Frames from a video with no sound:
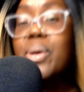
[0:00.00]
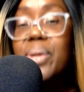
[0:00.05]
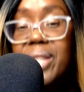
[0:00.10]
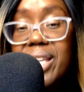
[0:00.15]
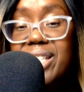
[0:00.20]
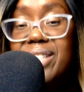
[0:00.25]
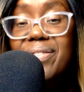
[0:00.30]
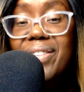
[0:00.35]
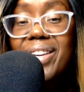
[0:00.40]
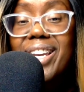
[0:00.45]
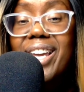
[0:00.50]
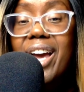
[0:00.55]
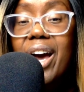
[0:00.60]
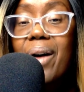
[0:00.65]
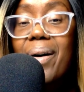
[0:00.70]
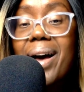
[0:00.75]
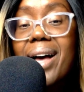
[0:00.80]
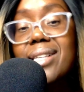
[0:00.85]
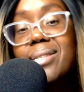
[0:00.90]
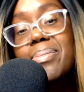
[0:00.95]
this
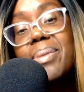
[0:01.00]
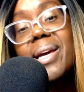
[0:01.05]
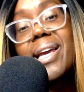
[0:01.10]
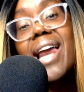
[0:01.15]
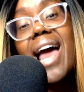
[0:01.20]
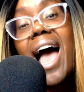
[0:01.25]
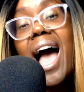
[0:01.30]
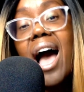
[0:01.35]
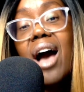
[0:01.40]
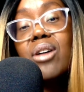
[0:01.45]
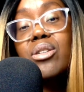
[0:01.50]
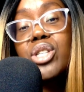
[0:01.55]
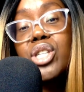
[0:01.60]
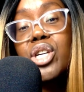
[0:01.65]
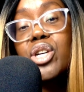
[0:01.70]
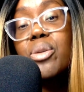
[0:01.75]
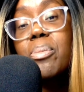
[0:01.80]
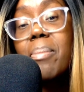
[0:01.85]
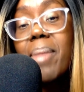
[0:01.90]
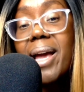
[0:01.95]
video has been how
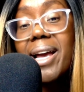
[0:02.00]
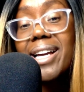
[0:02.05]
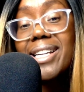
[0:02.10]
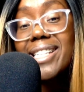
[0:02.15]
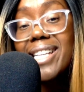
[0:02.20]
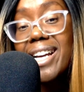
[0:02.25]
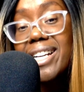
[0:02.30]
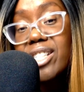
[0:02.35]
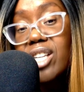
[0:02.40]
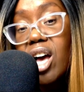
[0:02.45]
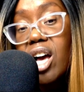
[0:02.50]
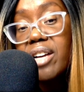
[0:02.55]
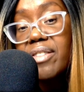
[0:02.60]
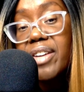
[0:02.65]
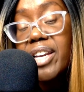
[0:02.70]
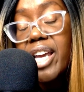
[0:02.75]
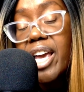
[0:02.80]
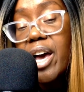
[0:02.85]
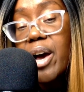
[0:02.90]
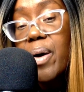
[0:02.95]
to make a TikTok
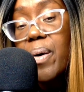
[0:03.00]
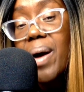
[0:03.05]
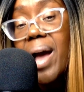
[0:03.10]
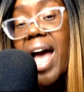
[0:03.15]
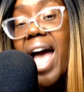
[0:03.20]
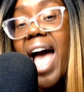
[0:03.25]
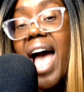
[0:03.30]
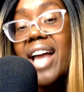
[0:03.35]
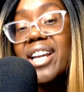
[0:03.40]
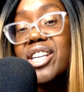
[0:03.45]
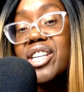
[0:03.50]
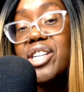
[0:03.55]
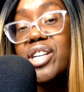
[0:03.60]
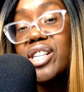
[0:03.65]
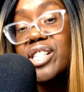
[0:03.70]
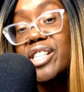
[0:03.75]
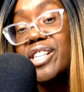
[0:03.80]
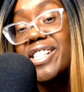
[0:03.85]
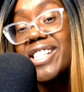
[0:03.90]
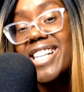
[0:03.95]
video and to
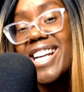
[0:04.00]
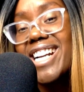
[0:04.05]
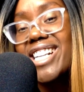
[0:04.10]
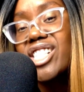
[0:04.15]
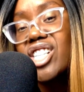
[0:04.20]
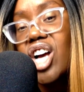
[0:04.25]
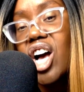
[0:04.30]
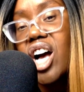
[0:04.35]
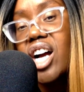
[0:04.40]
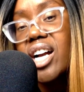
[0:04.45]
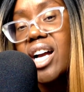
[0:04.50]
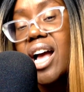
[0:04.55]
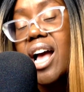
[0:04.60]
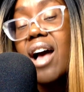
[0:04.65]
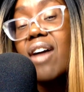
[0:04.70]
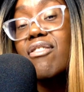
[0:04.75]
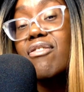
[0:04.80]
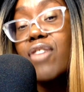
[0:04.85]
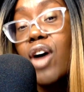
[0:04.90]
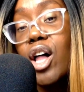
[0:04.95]
turn your TikTok
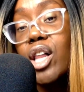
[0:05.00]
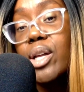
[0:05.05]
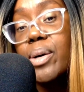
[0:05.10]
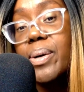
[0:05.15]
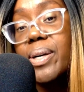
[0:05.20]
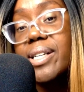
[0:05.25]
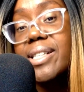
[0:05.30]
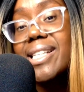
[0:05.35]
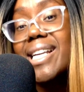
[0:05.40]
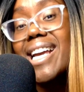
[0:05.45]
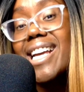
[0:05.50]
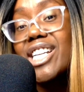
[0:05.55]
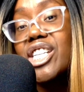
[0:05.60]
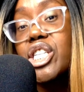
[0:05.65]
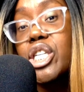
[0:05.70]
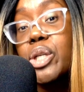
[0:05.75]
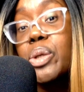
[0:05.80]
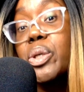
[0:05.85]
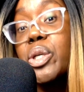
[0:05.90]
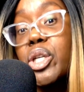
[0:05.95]
followers
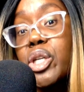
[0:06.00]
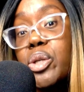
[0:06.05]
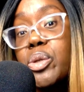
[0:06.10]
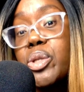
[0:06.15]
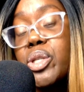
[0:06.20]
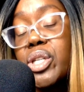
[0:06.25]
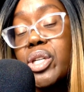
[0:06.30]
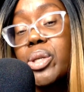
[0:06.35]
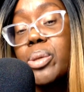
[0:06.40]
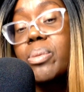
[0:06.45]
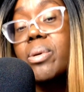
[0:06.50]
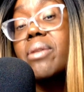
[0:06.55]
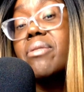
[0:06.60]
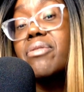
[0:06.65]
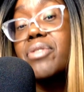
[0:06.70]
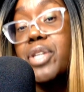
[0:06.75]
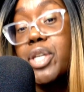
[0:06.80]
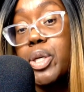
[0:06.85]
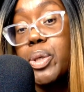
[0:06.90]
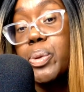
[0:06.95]
into YouTube
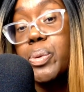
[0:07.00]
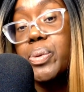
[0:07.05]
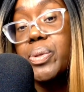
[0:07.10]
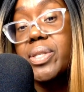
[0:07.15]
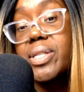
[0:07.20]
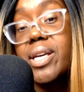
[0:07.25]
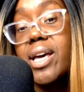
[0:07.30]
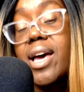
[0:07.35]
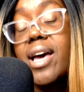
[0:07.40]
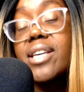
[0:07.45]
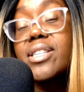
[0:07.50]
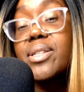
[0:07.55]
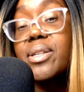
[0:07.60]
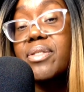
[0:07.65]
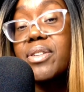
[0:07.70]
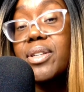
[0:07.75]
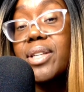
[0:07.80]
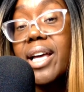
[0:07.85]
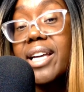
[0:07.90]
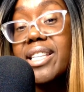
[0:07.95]
views. So
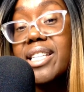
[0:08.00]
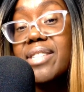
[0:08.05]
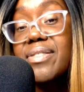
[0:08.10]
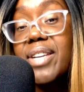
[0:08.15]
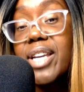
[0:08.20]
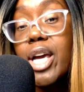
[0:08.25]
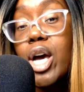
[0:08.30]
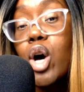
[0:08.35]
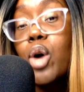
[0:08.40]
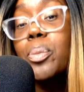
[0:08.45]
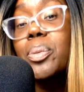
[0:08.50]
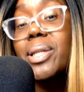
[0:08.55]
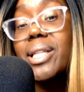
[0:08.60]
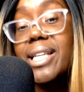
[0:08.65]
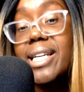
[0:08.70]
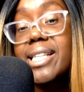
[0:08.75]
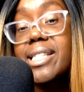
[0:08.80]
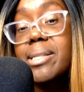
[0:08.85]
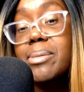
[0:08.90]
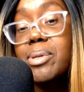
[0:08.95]
if you like this video,
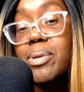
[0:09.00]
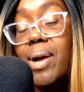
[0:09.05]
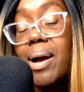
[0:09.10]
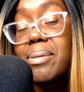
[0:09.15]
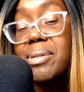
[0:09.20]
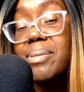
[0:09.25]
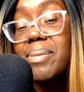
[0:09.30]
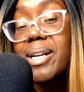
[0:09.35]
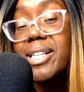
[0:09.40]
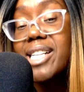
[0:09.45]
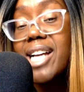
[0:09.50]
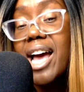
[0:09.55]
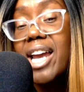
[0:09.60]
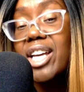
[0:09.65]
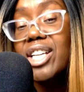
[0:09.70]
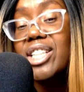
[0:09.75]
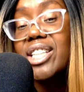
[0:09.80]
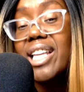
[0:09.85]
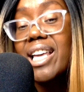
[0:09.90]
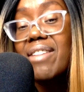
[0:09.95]
please subscribe to my
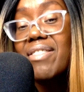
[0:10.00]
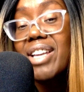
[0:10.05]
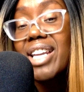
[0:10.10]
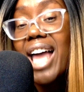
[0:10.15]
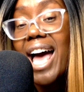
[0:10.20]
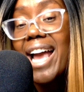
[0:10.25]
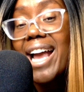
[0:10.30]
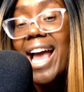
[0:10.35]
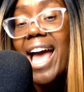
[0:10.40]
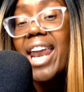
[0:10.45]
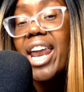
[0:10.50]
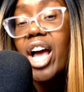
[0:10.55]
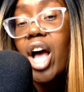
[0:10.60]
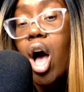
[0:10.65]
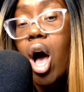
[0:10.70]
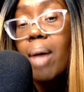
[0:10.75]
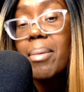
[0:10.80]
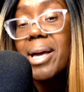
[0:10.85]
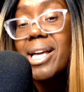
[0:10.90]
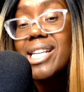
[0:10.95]
channel, leave a like and a
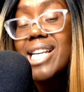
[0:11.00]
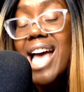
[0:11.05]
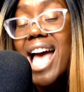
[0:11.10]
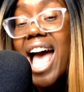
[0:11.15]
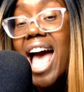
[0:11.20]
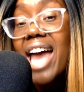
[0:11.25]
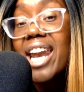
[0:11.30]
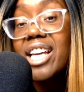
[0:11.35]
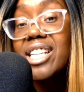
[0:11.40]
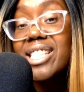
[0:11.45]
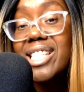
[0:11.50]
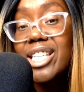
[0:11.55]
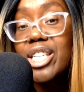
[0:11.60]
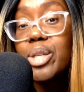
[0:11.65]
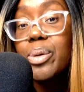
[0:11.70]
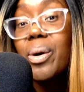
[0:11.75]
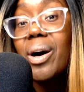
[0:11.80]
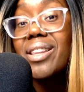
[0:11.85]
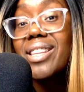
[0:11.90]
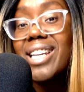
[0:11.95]
comment, and I'll see
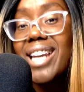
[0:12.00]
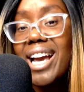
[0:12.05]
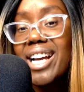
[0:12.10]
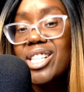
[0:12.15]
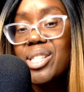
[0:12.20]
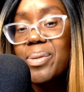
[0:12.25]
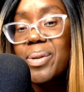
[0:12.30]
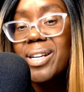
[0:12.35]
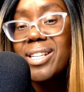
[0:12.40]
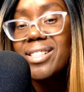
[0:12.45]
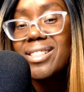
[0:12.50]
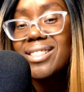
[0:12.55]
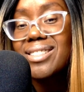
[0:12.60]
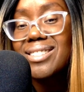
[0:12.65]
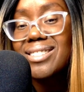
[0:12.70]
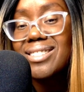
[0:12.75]
you on the next one.